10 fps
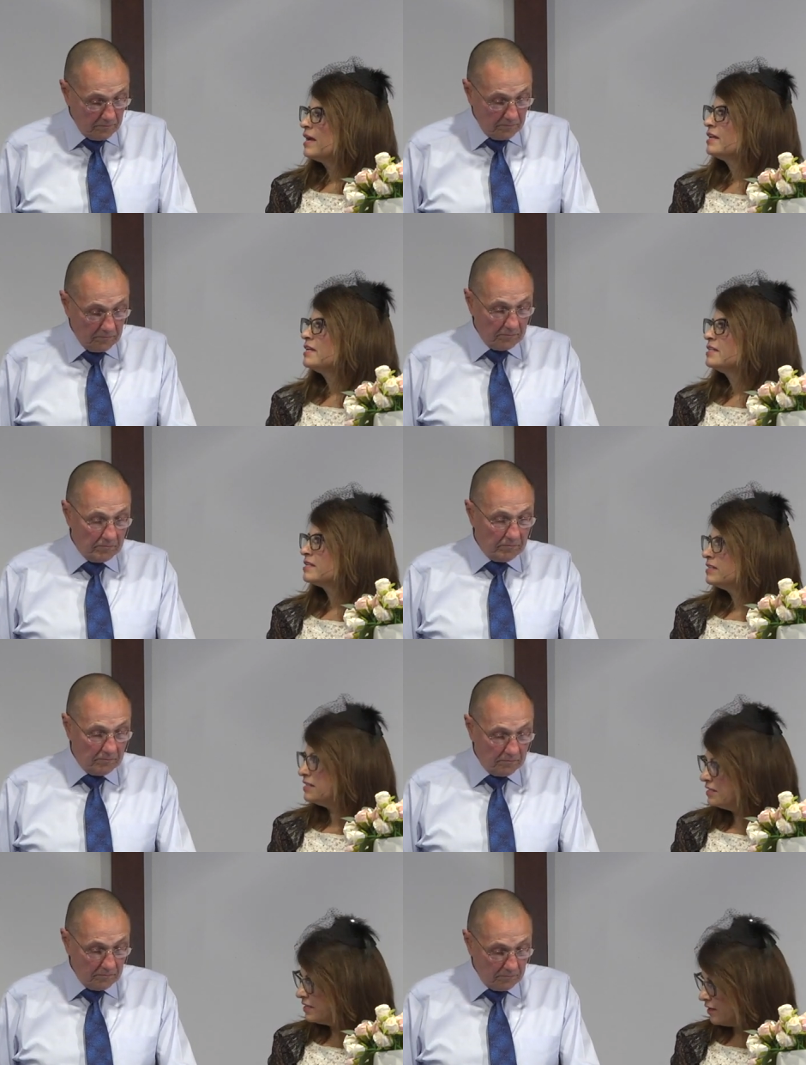Speaker 1: and He's a
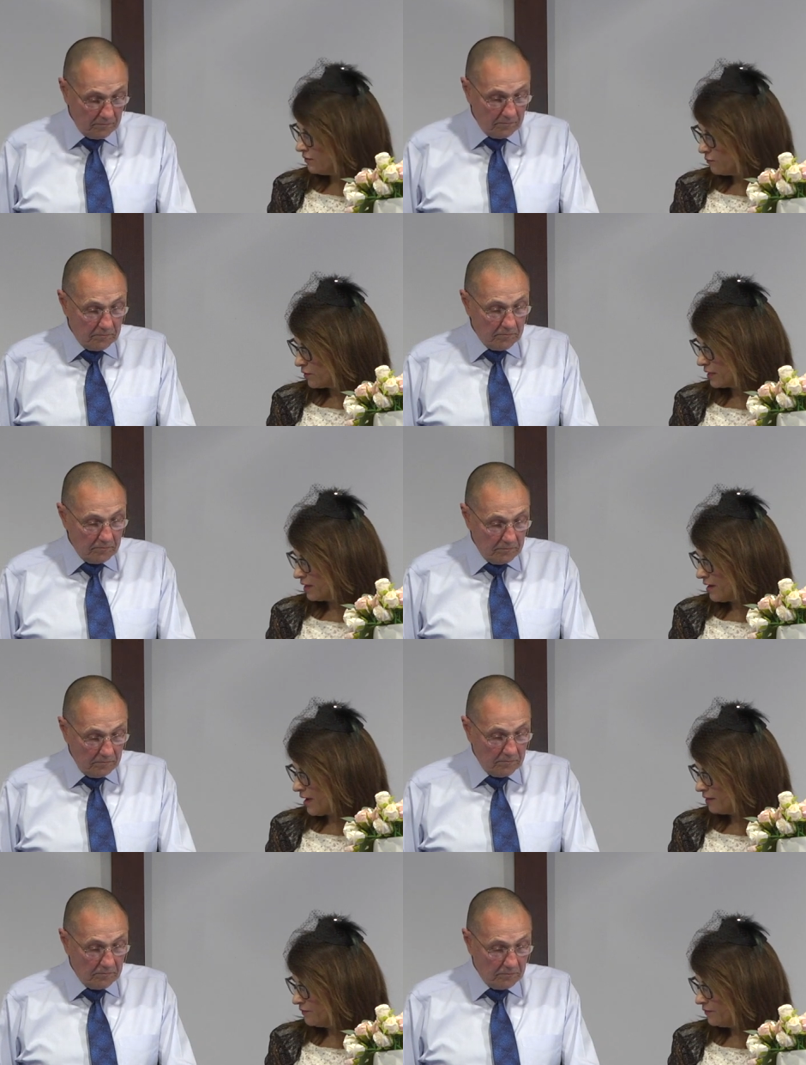detailed working
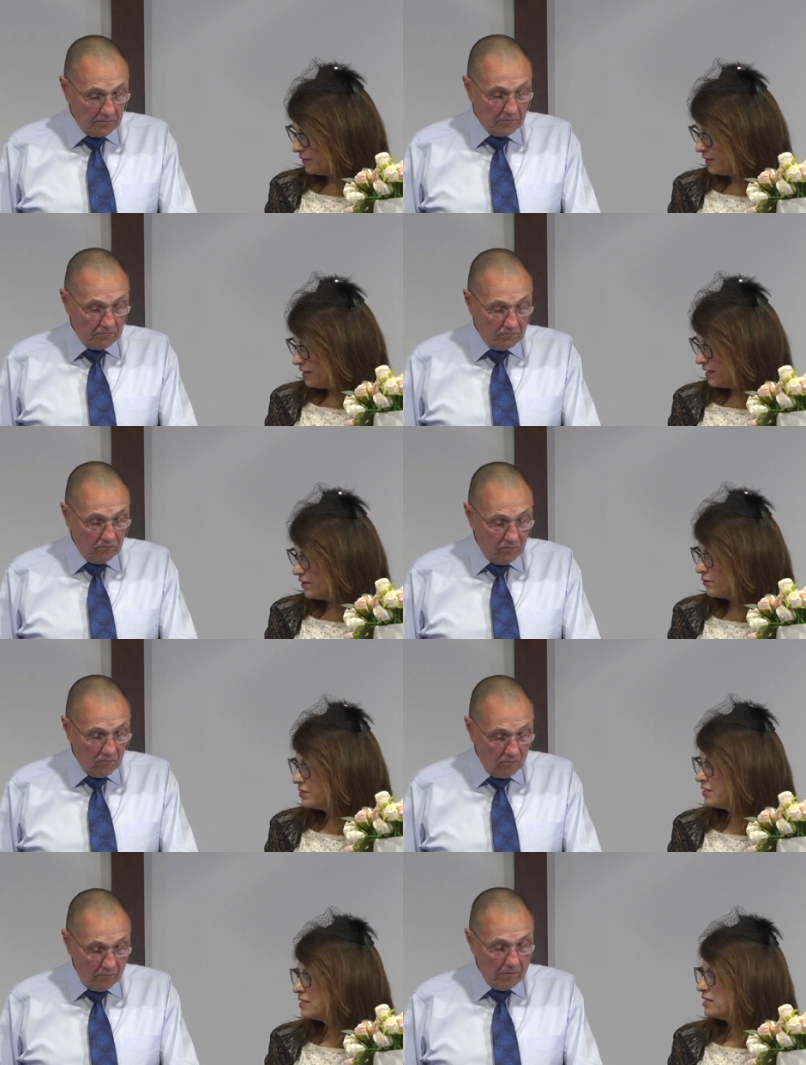God. Mm -hmm. He knows
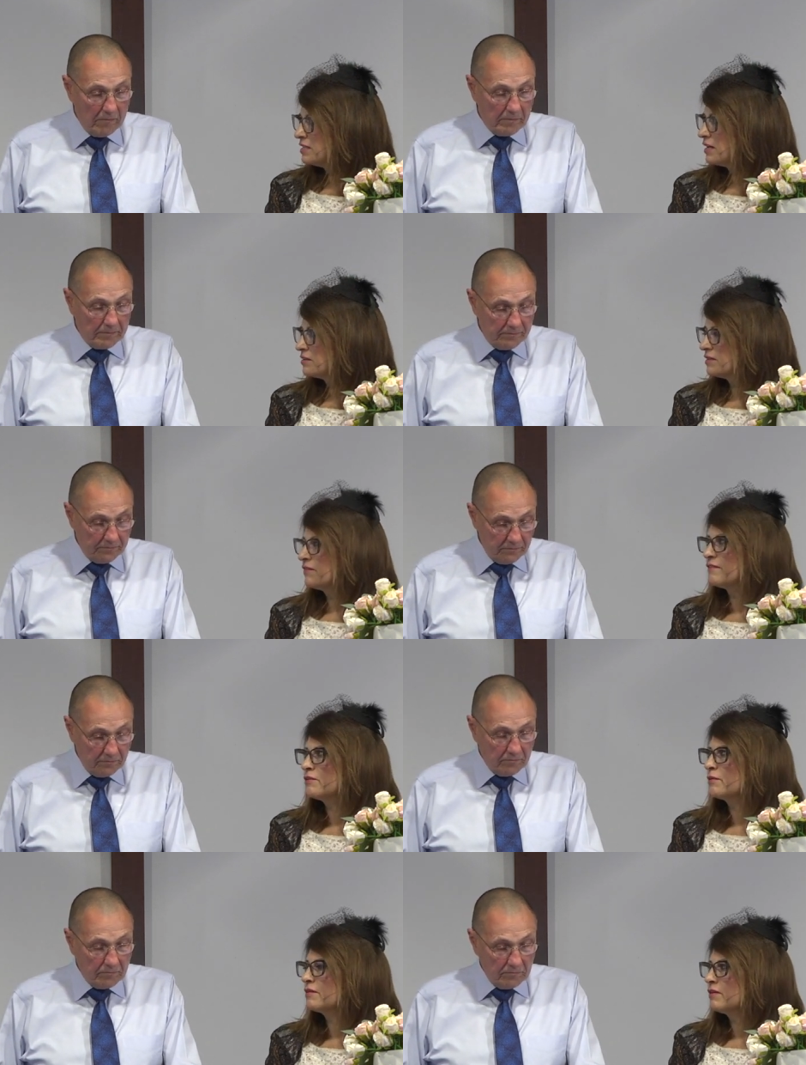the details of
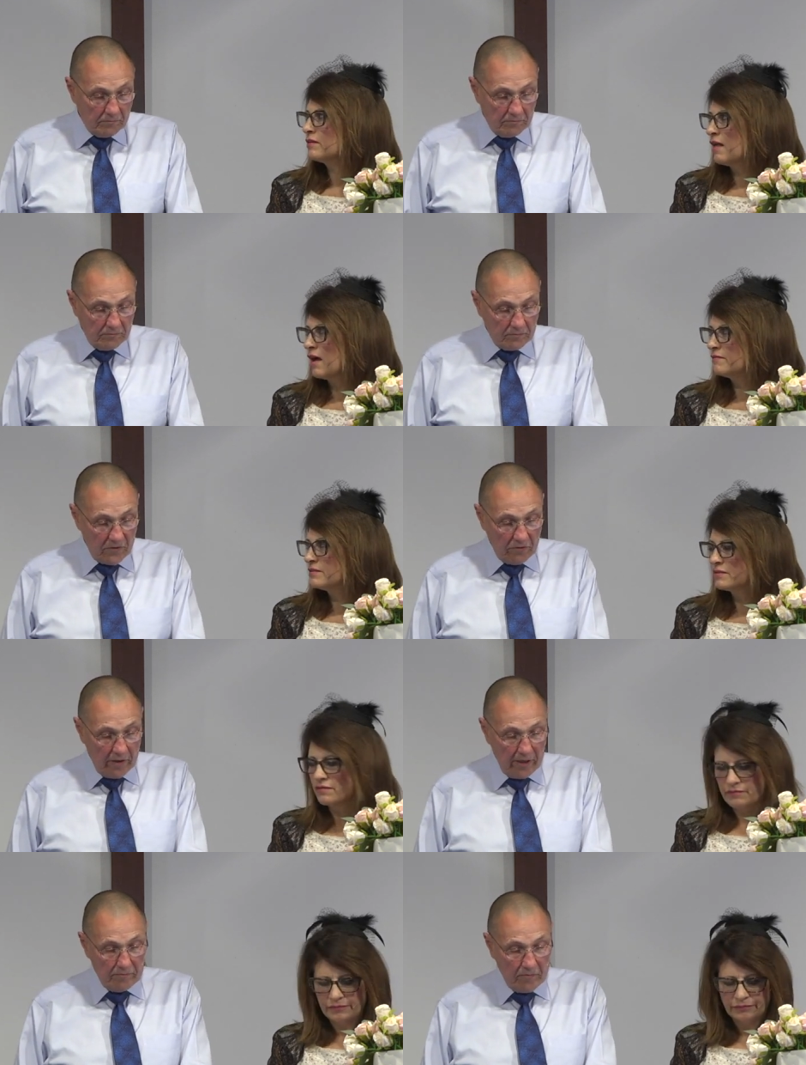every one of our lives. That's
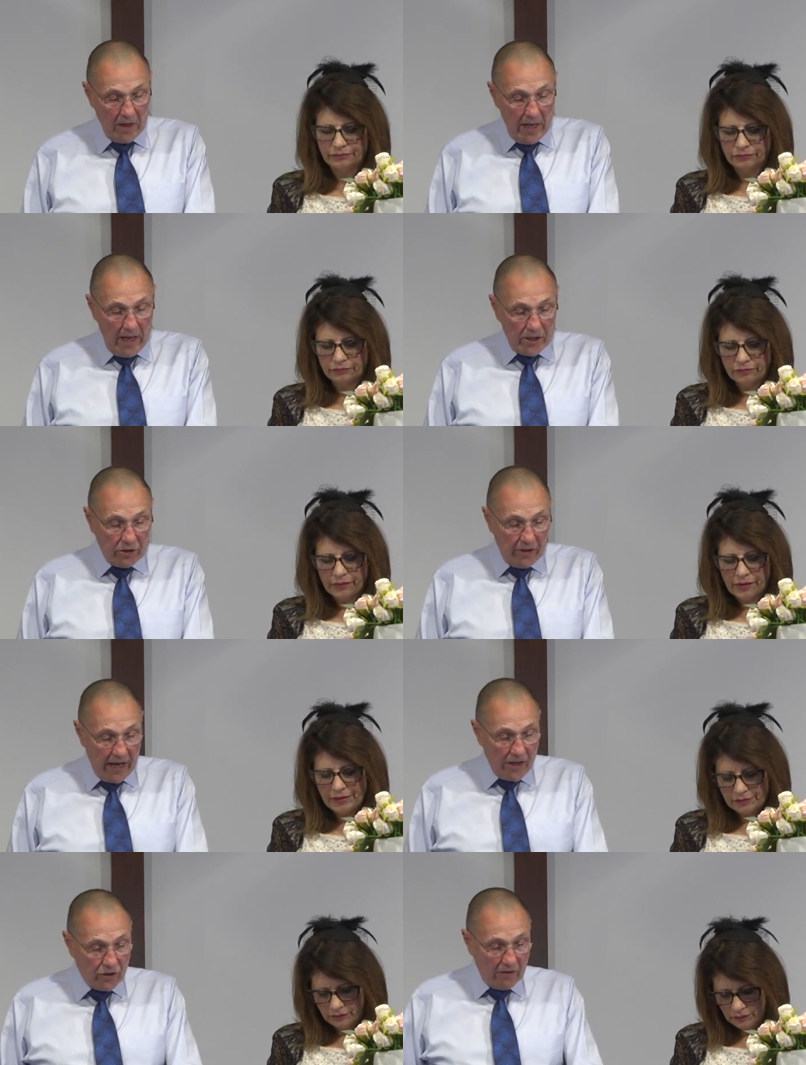right.
Speaker 2: So the
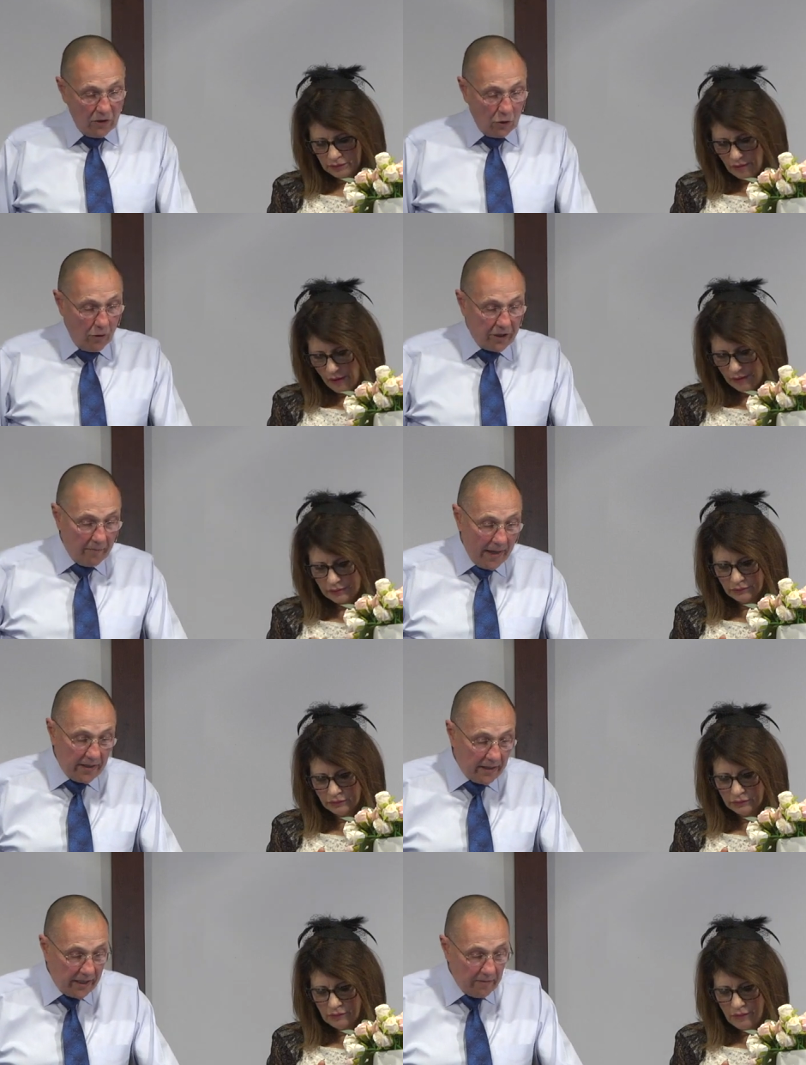angel of the Lord
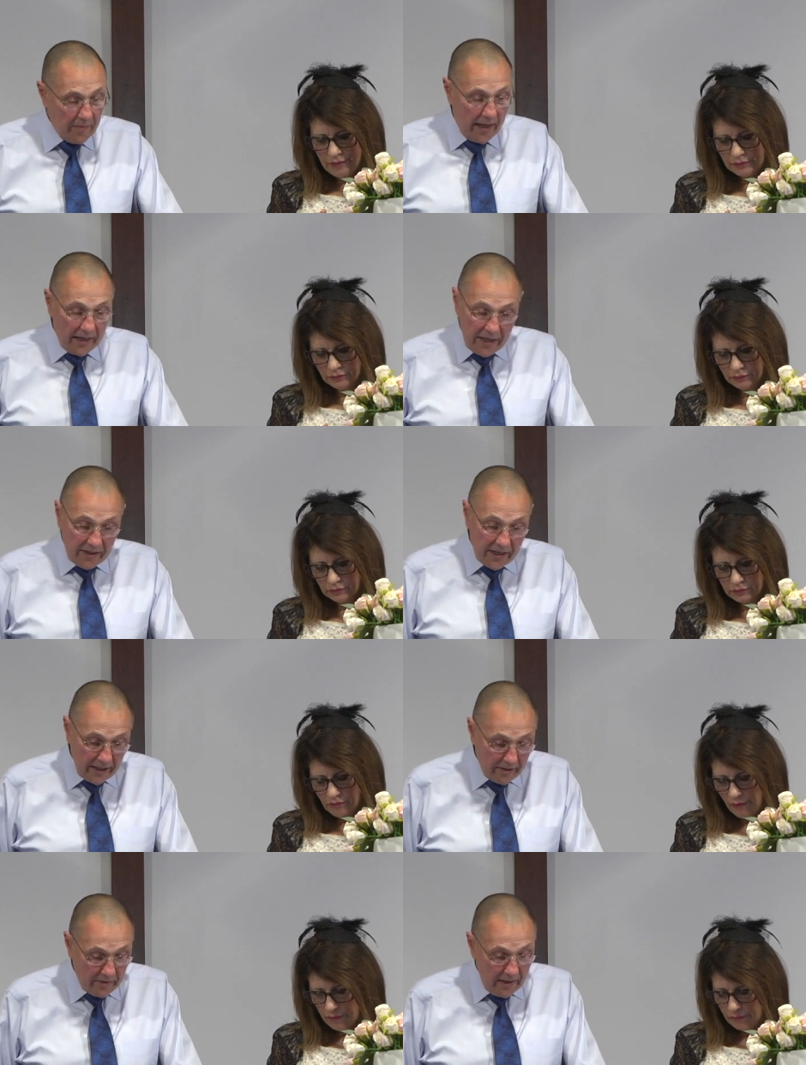commanded him, and he did
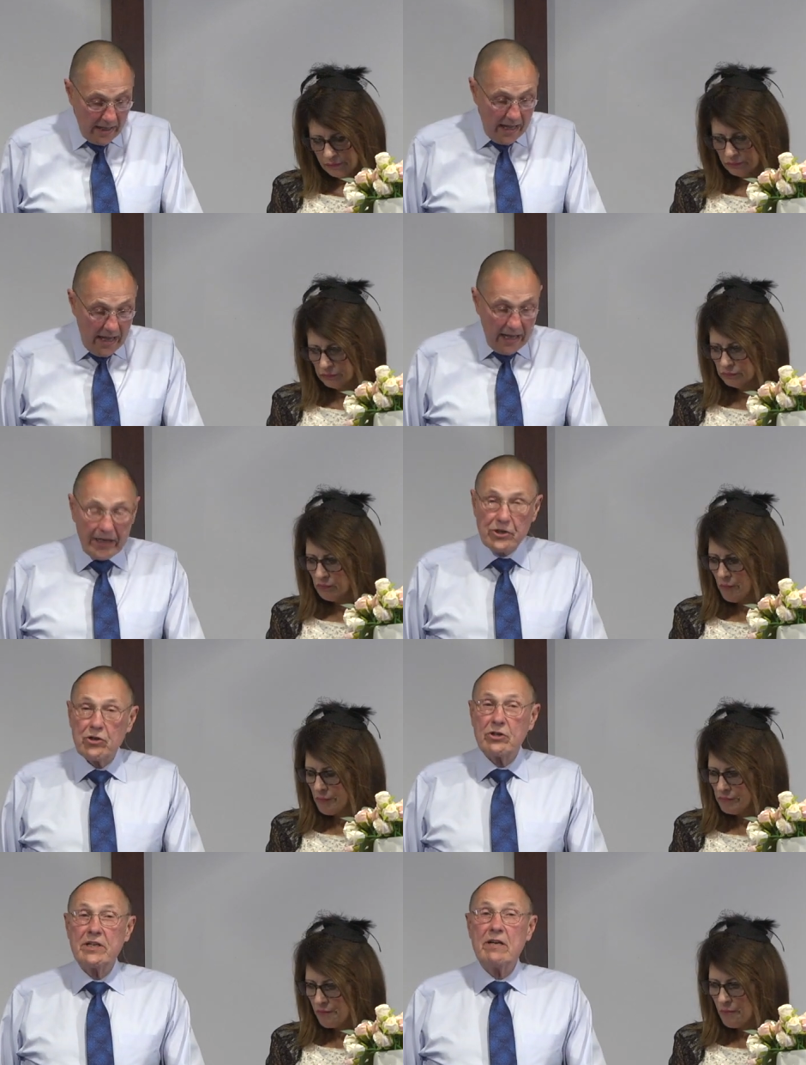it, and he
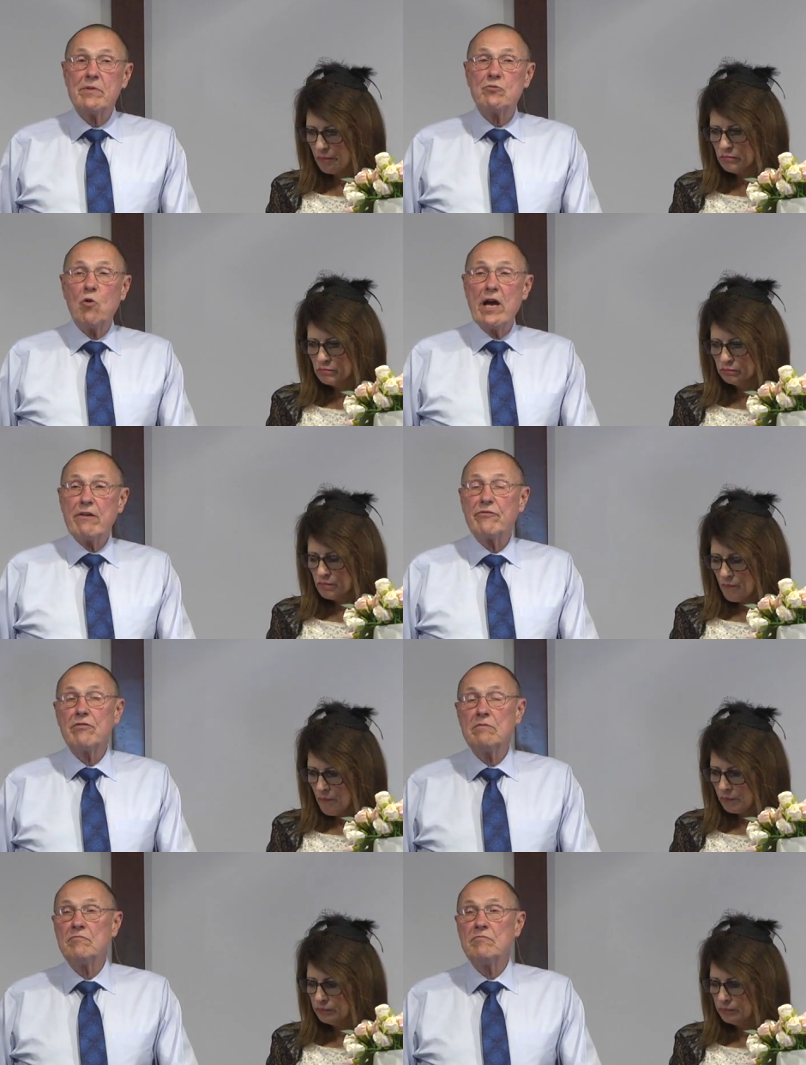took to him his wife.